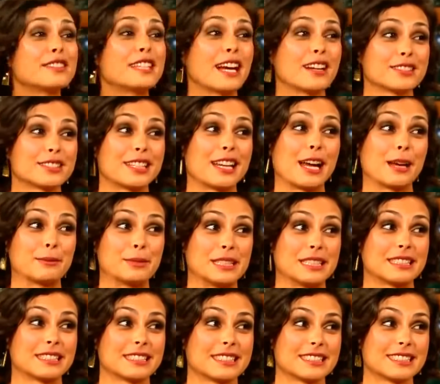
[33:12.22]
Abbey. Downton
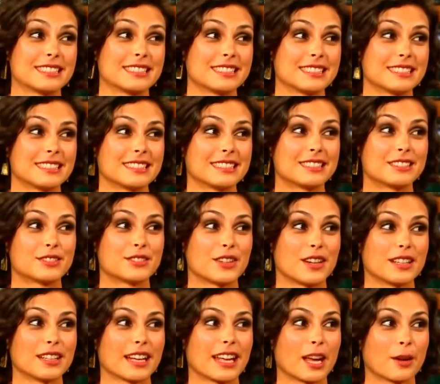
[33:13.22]
Abbey's great, isn't it's it? It's fun. I
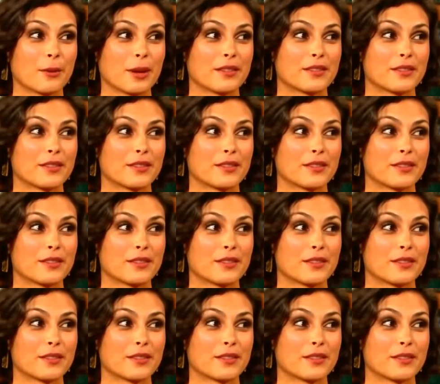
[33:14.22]
Geoff and I like it. to